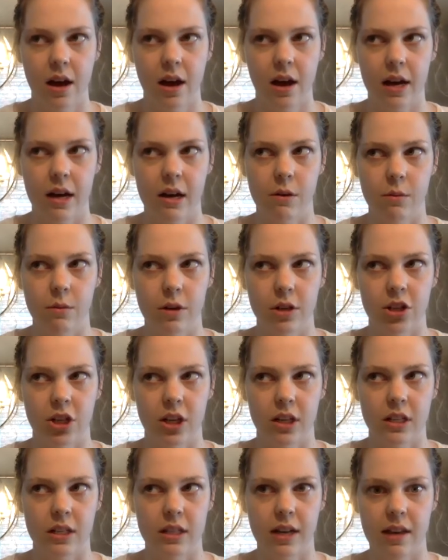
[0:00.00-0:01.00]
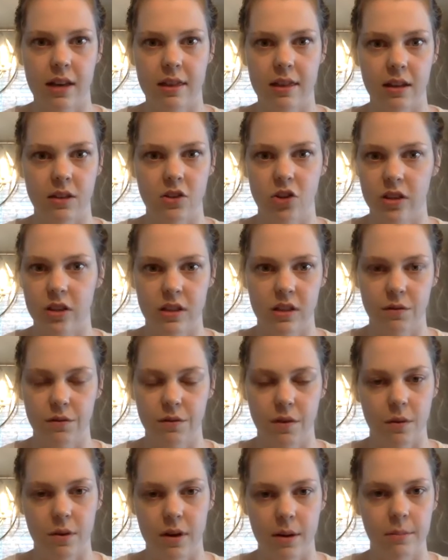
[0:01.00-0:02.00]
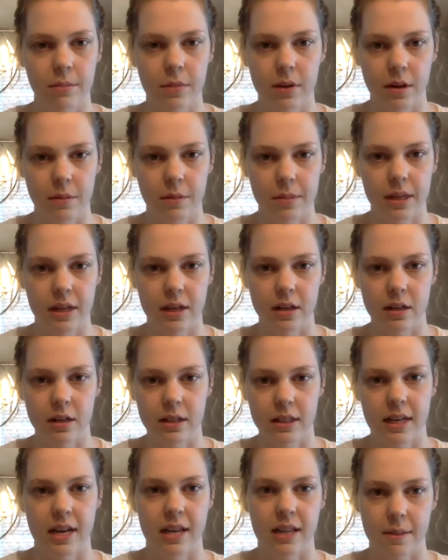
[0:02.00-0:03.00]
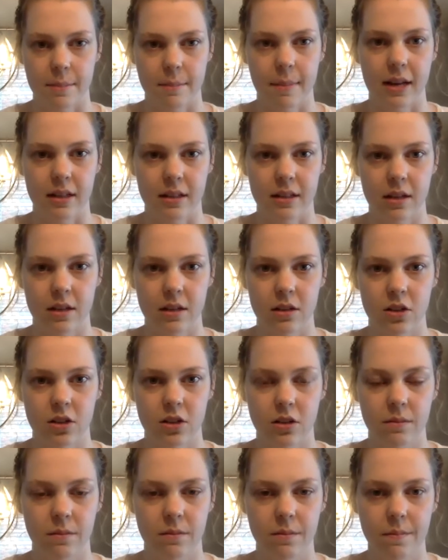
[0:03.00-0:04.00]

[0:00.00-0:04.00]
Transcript: it would I think just the phone number appears in the message.